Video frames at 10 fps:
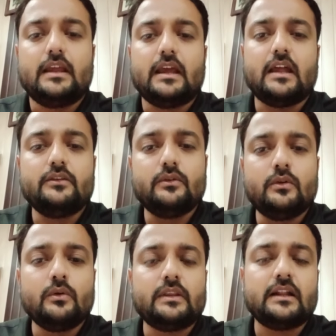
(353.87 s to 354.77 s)
And you
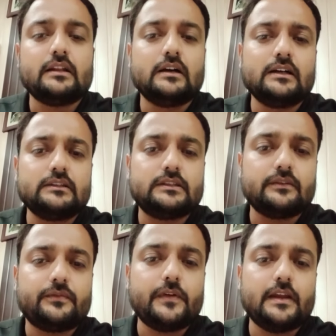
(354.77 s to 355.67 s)
know that earth's
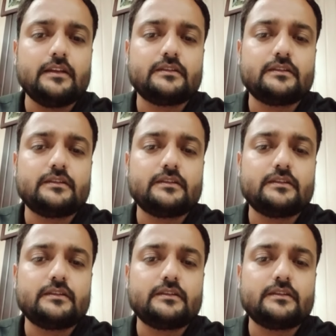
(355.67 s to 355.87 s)
surface,